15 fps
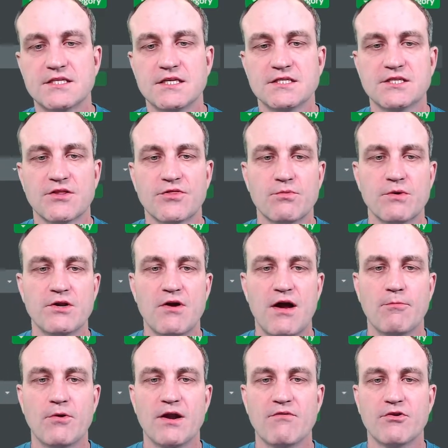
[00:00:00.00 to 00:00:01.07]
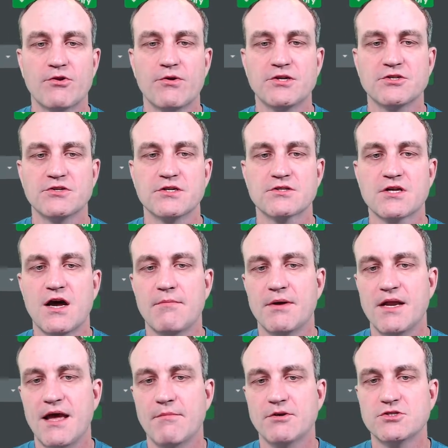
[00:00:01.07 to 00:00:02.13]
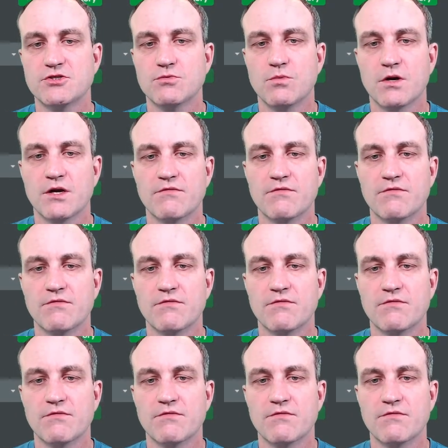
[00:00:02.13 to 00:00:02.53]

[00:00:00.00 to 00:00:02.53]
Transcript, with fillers: It's a 3-drop. Whenever a creature deals combat damage to one